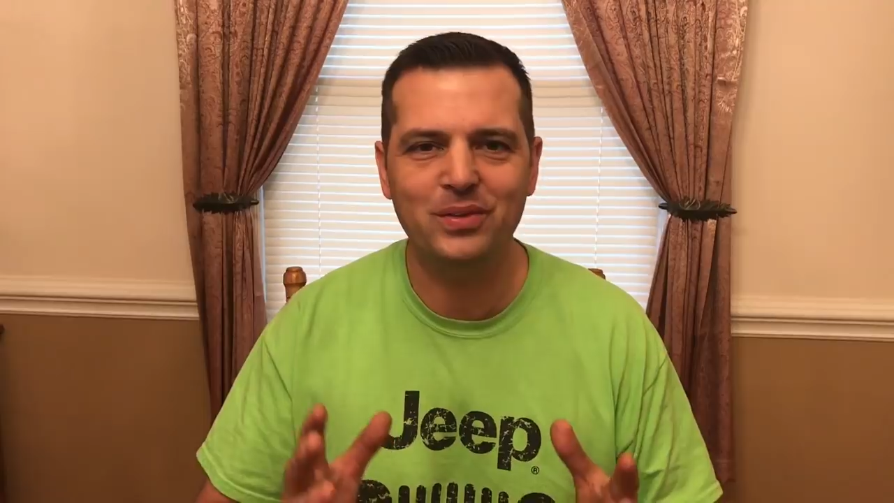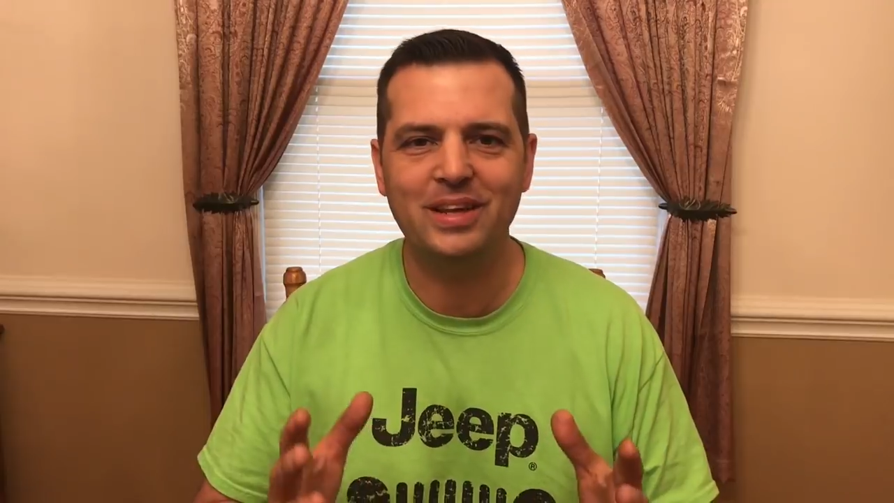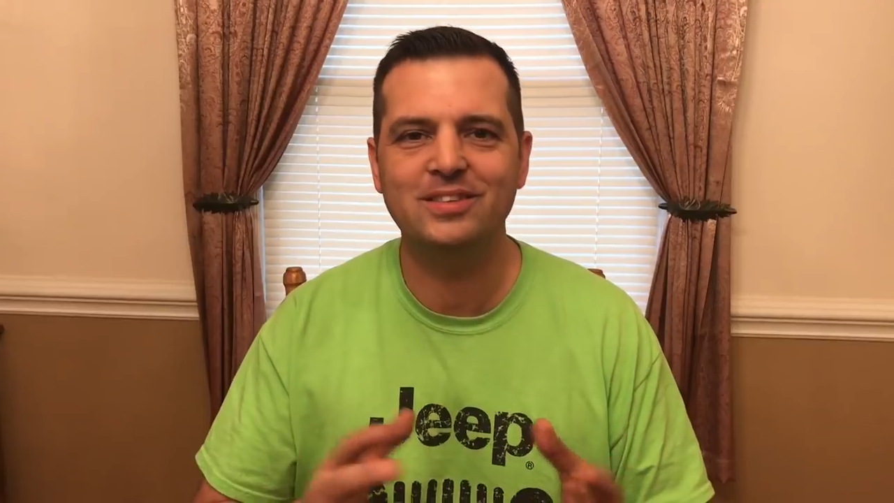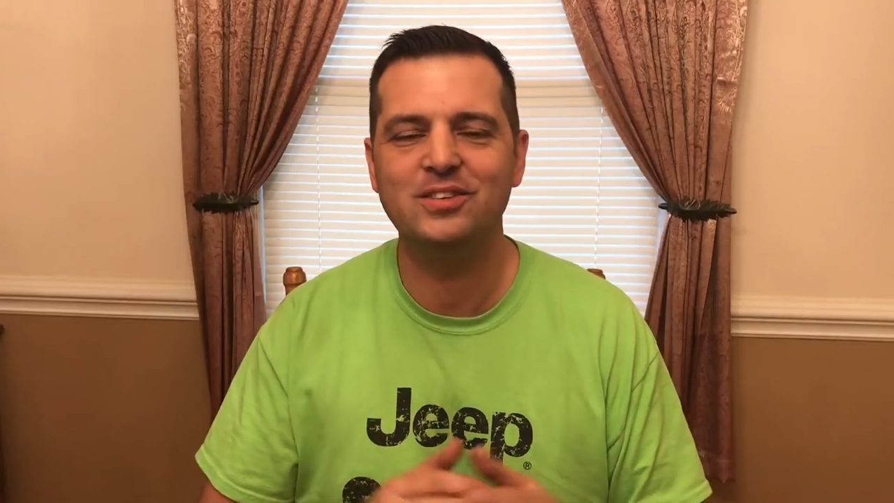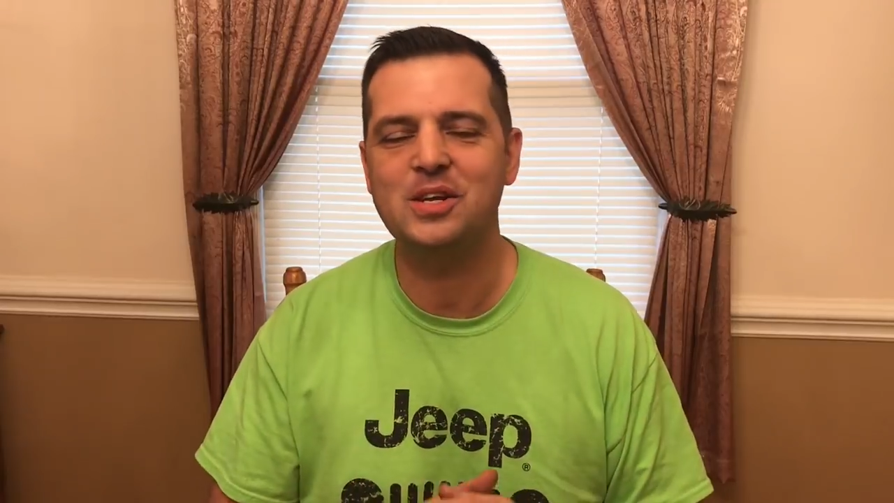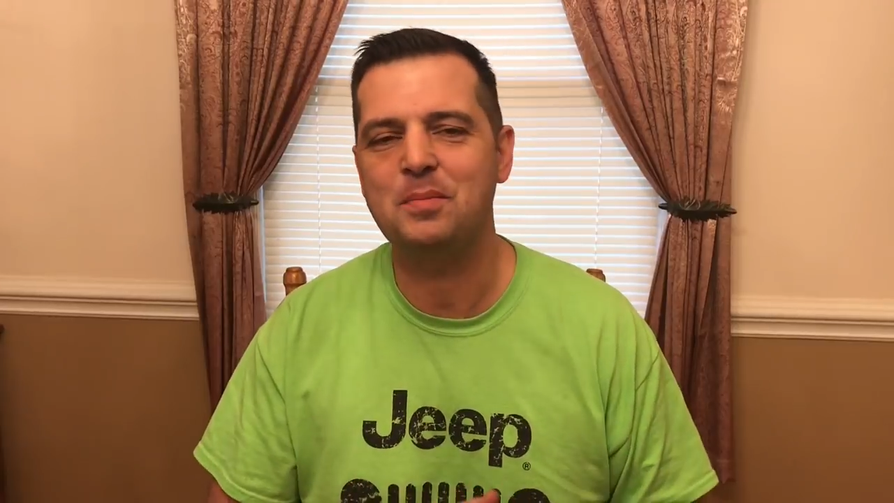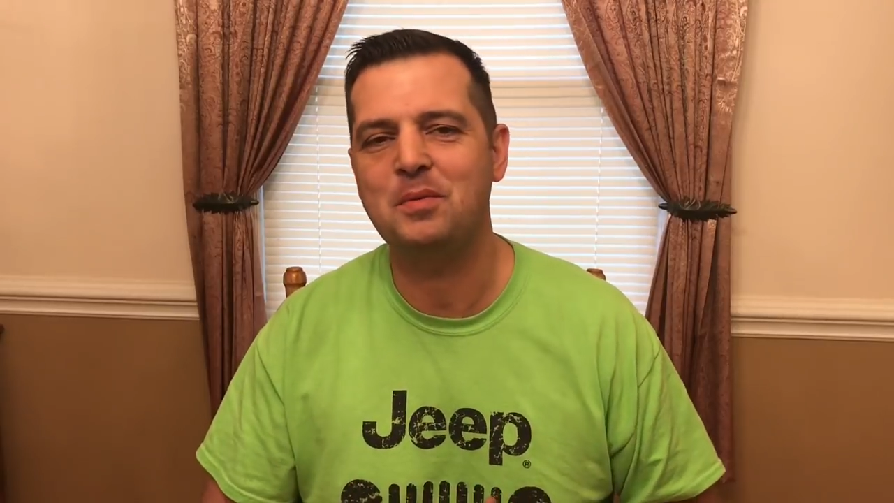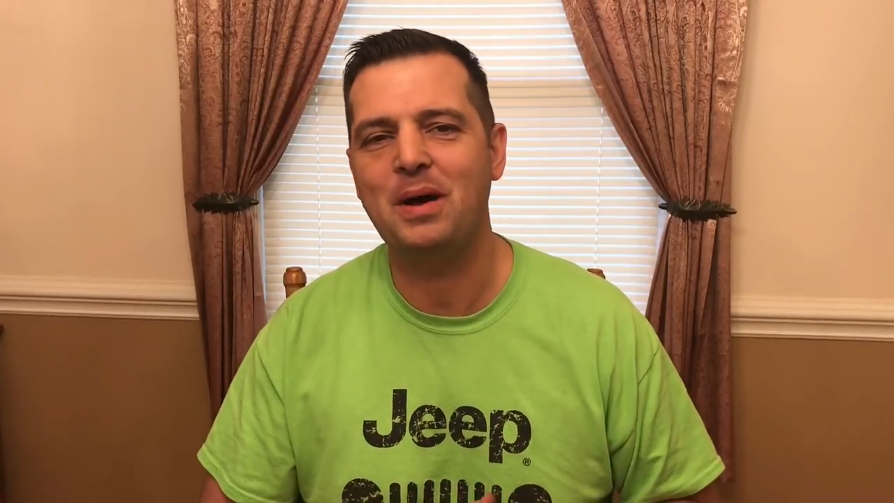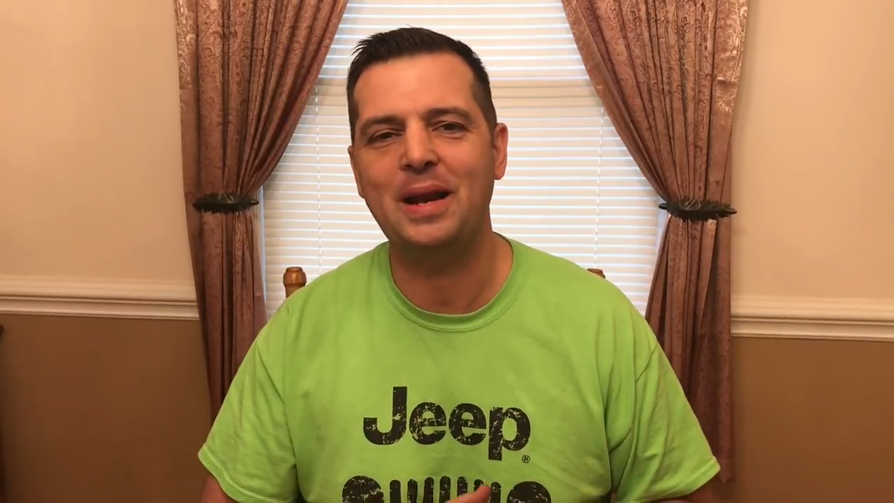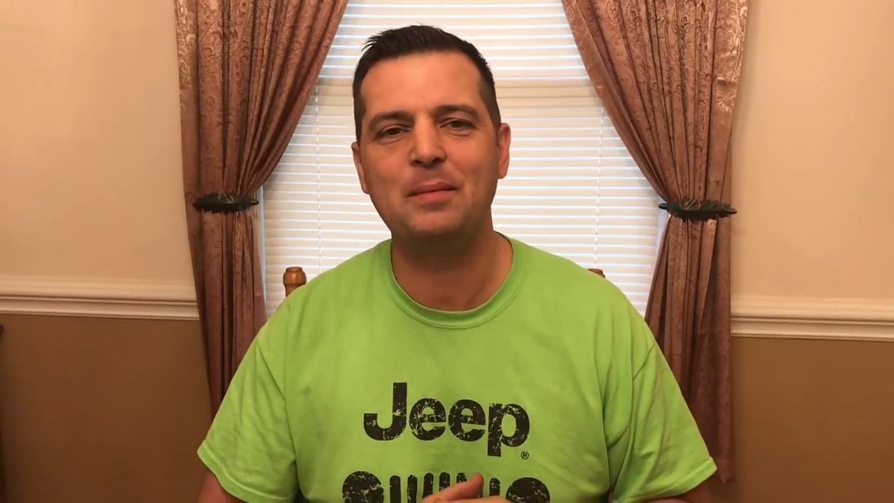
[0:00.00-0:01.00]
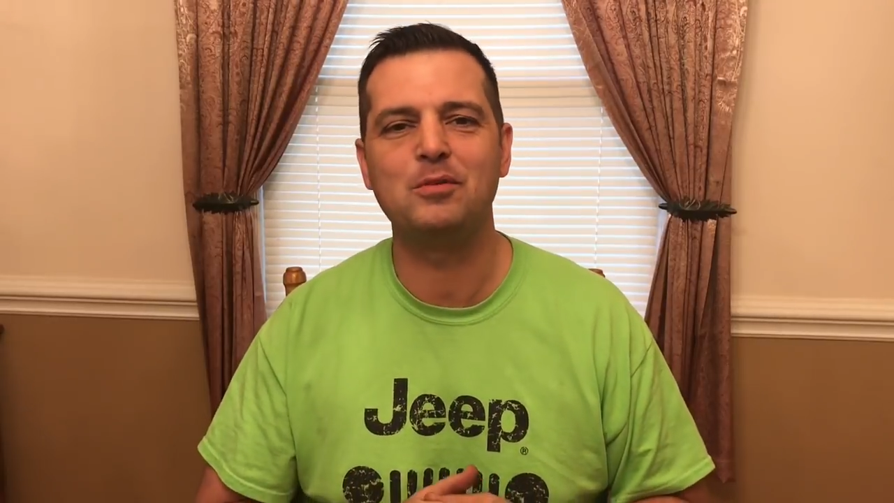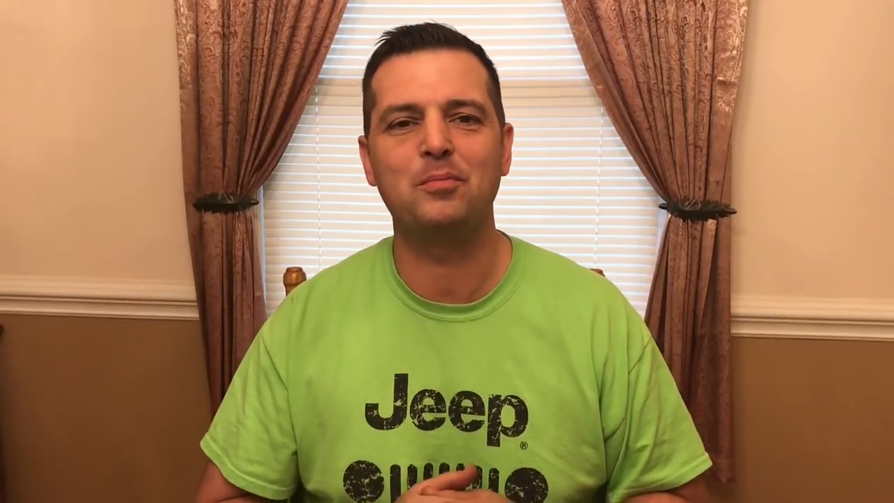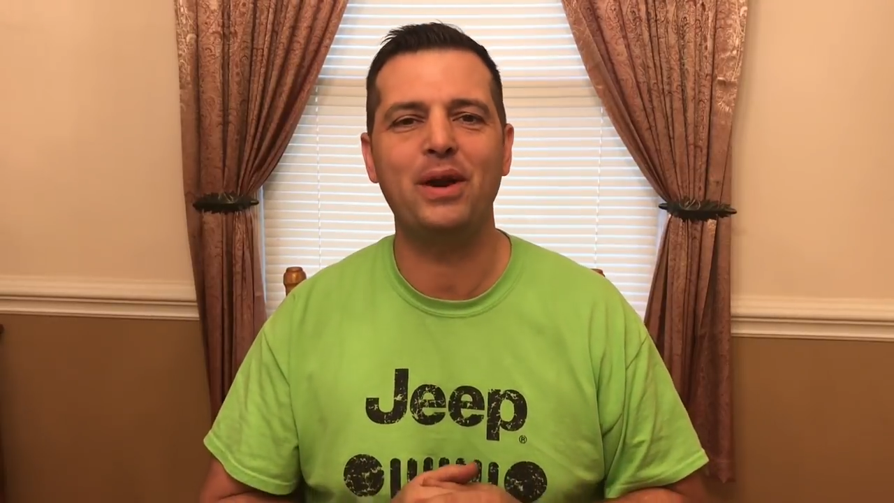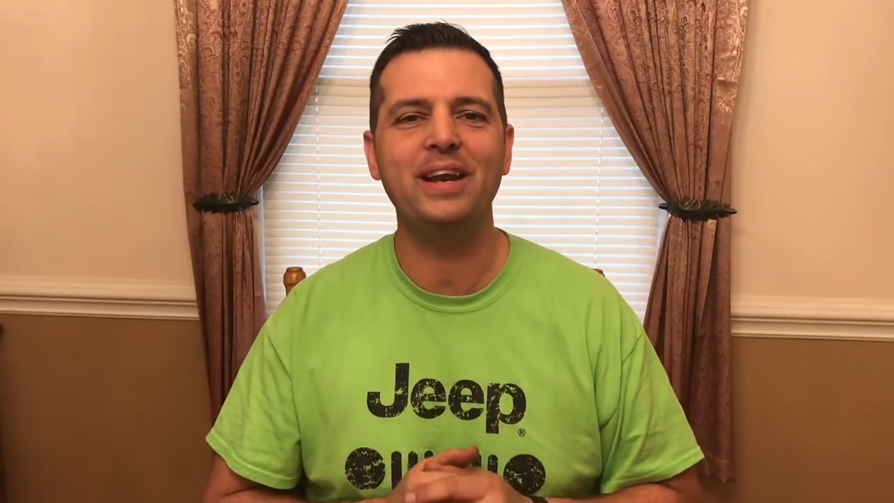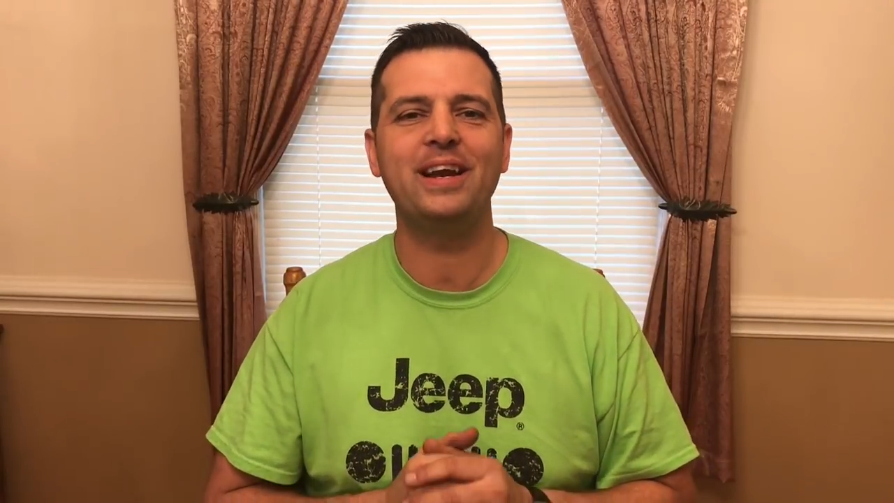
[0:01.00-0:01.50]
Ladies and gentlemen, my name is
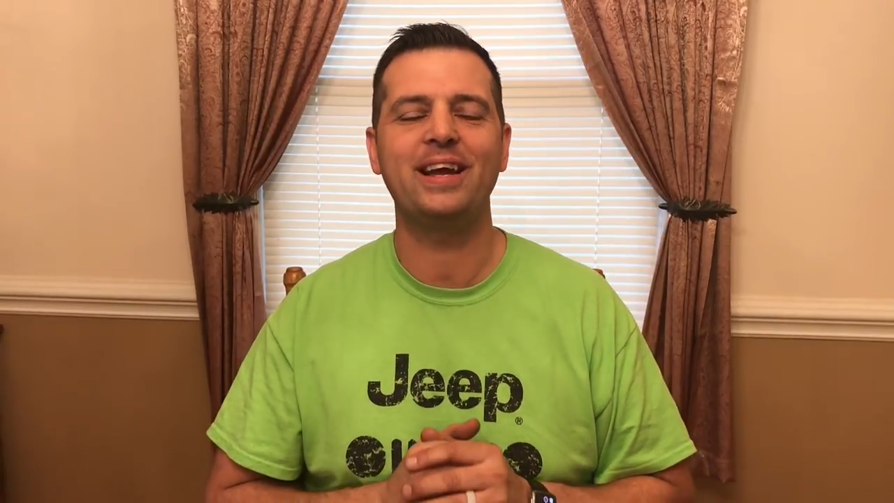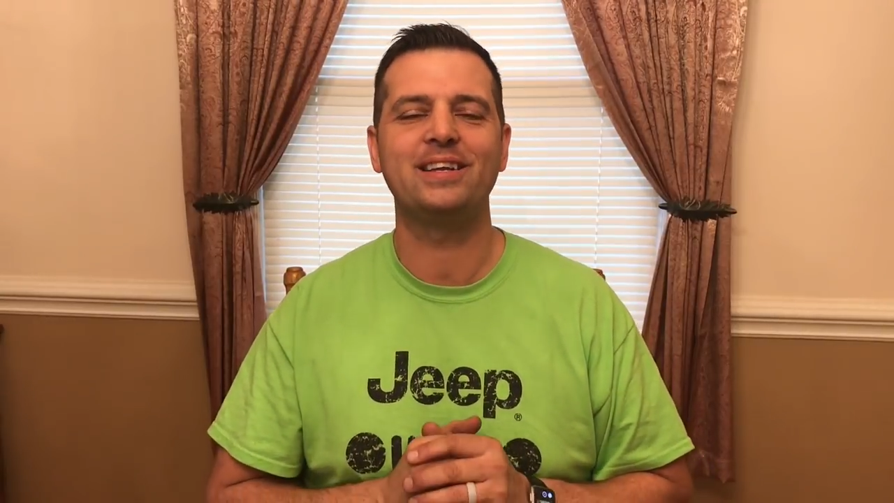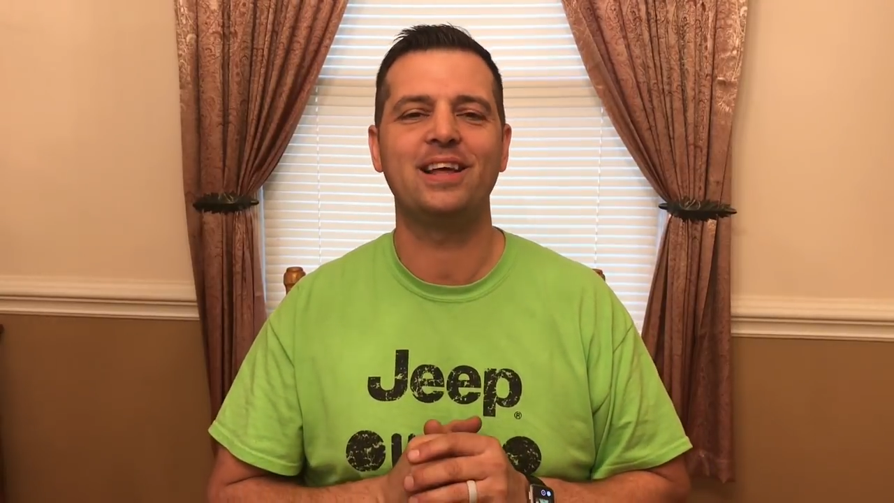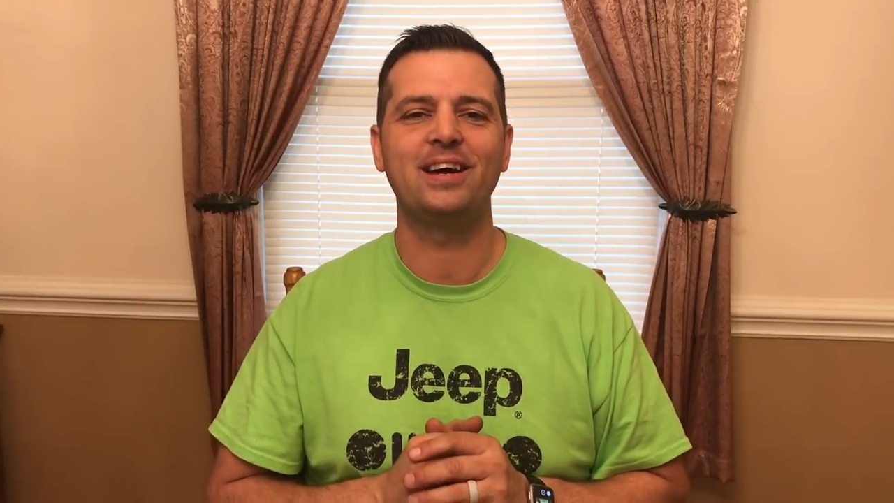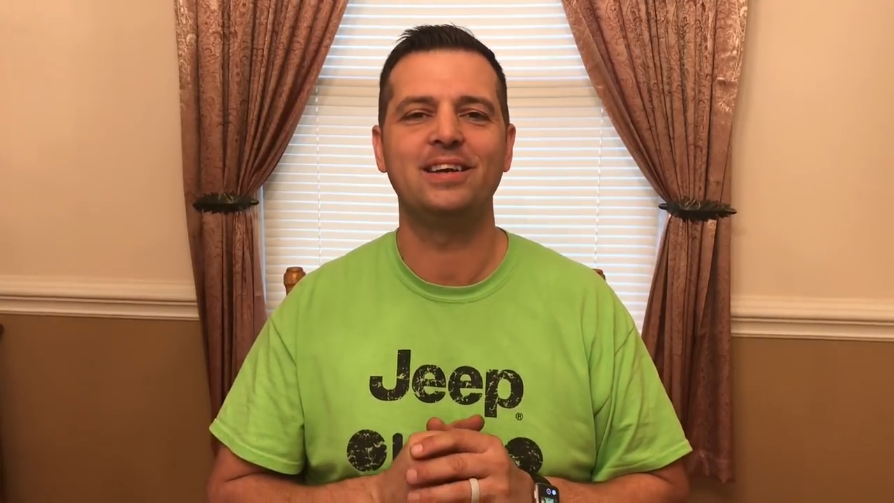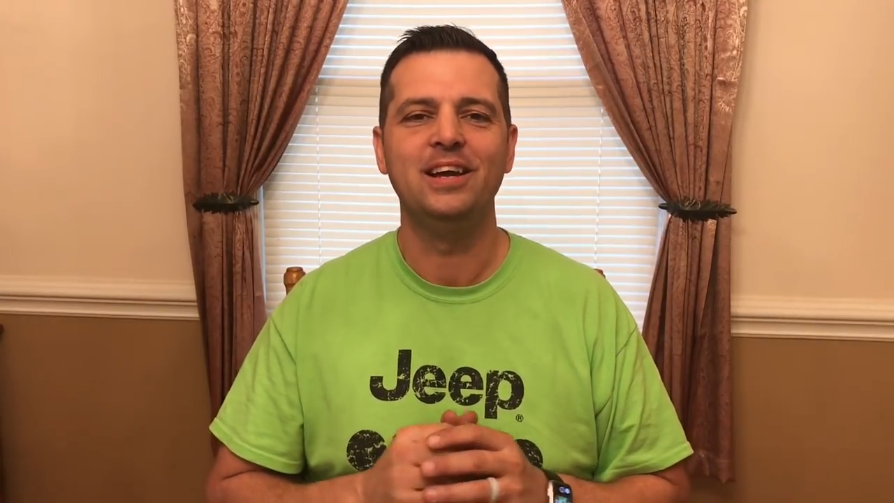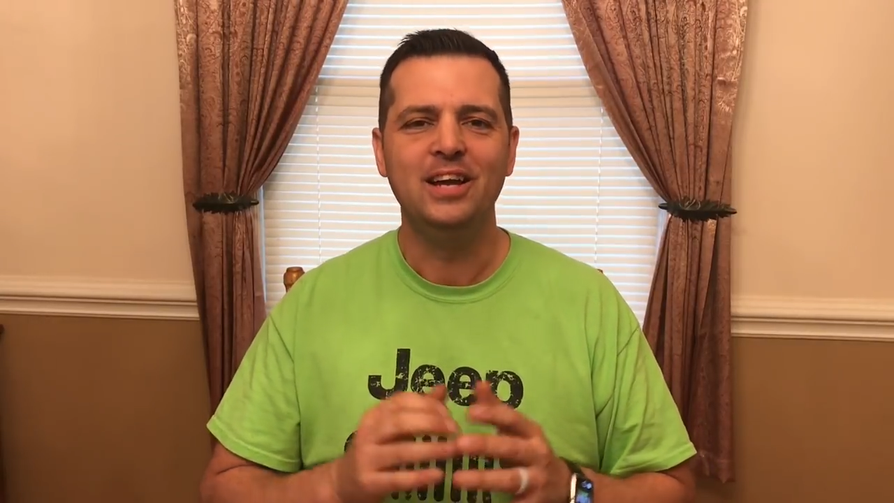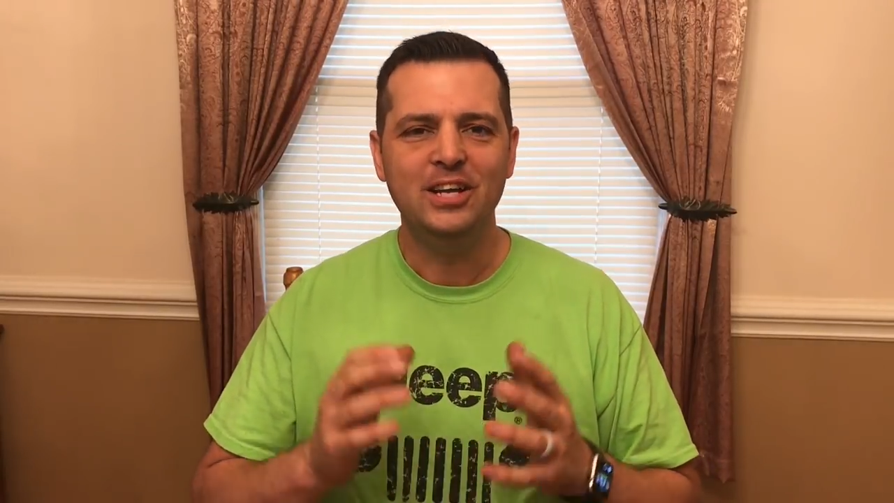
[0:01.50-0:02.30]
Brandon Hainline,